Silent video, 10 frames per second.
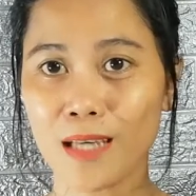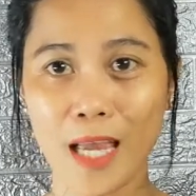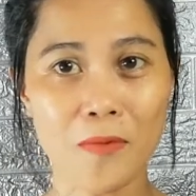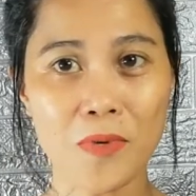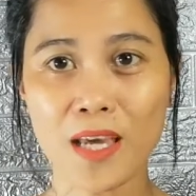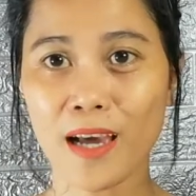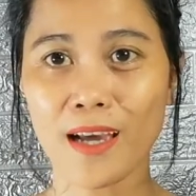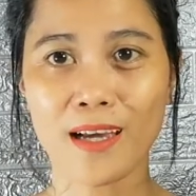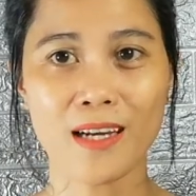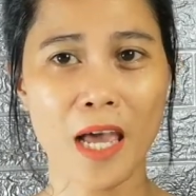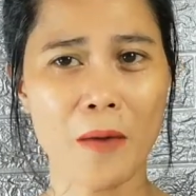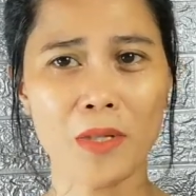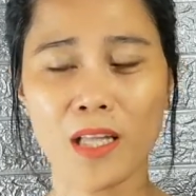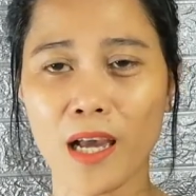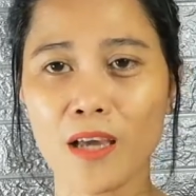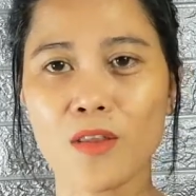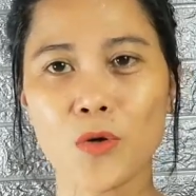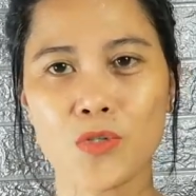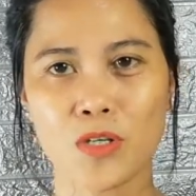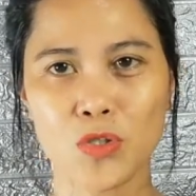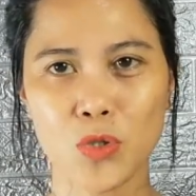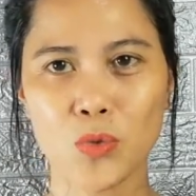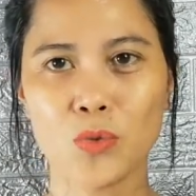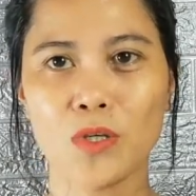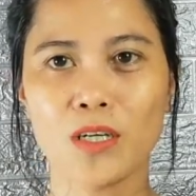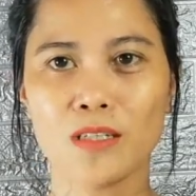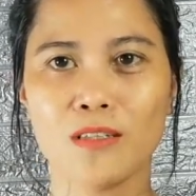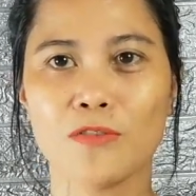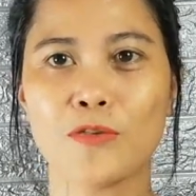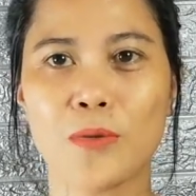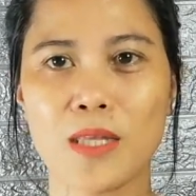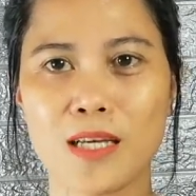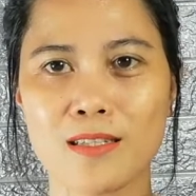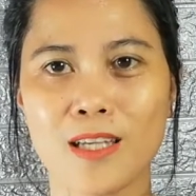APA and the MLA, those are two different things.